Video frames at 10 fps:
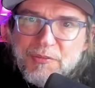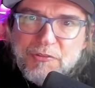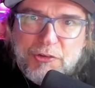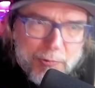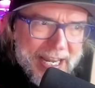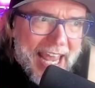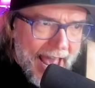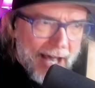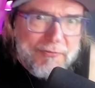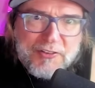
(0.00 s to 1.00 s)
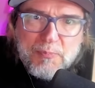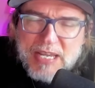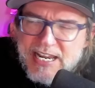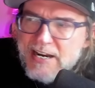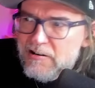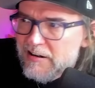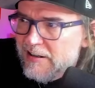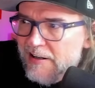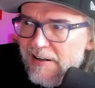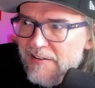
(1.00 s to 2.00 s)
Do we have to be here?
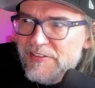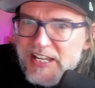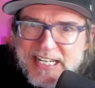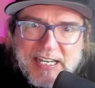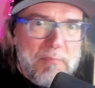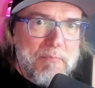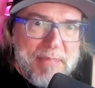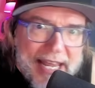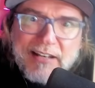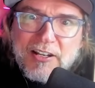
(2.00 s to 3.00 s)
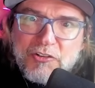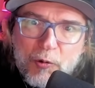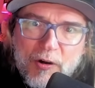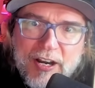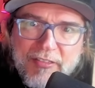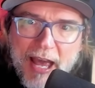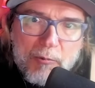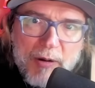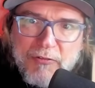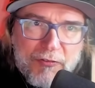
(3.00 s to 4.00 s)
Is it mandatory that
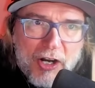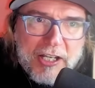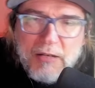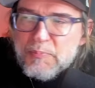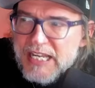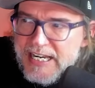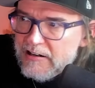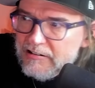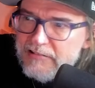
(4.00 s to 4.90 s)
we fucking be here?